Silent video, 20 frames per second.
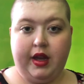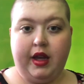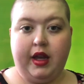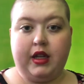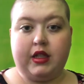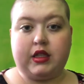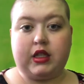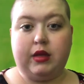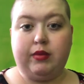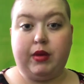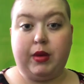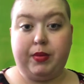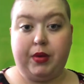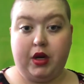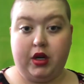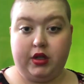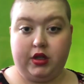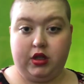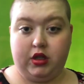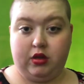It's going to be
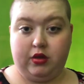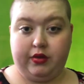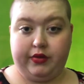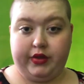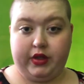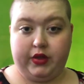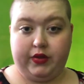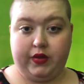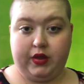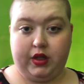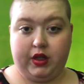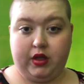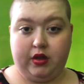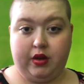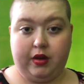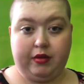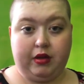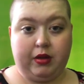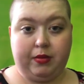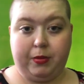part 2 of this video.
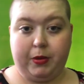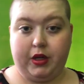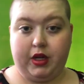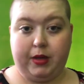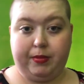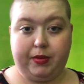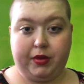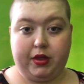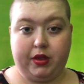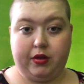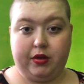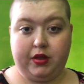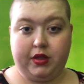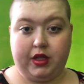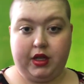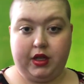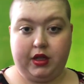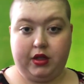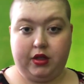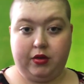I'm going to put it up as soon as
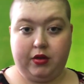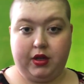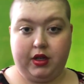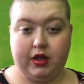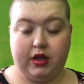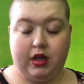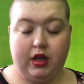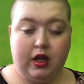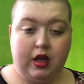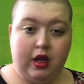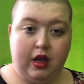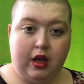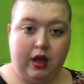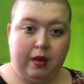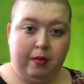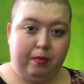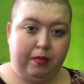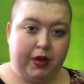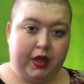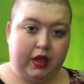I do it.
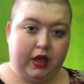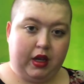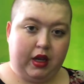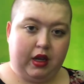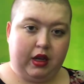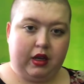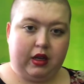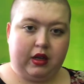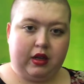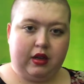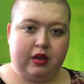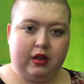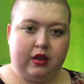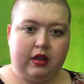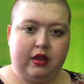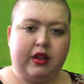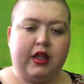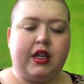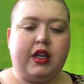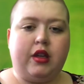But, like,
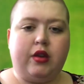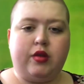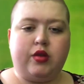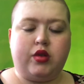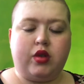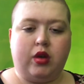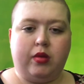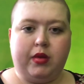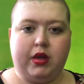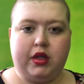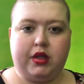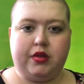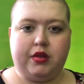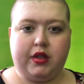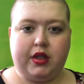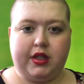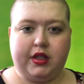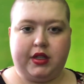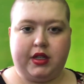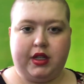thank you so much for
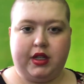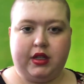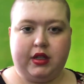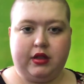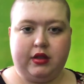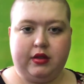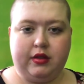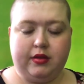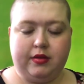listening.